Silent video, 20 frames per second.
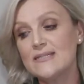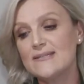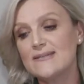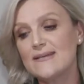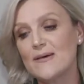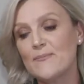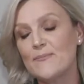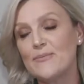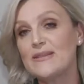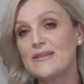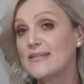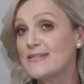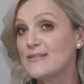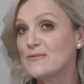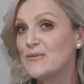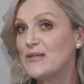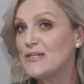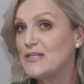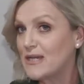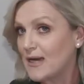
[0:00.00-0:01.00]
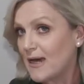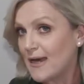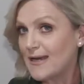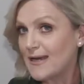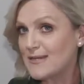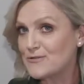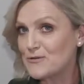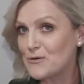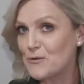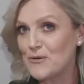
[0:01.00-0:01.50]
but that doesn't mean you can't
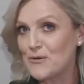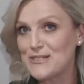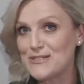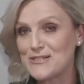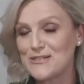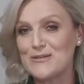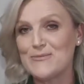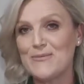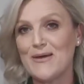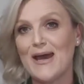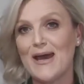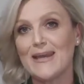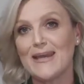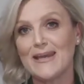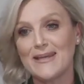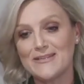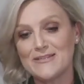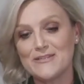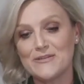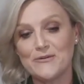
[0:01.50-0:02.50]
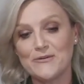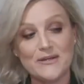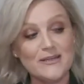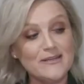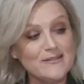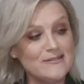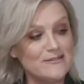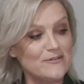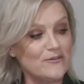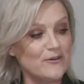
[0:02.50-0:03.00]
ask a question about exteriors,
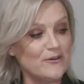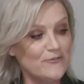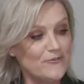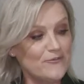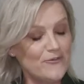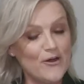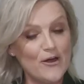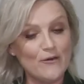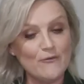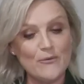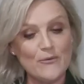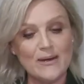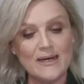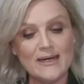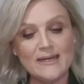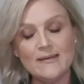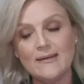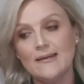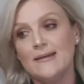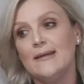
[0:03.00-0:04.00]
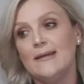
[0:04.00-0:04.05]
so fire away.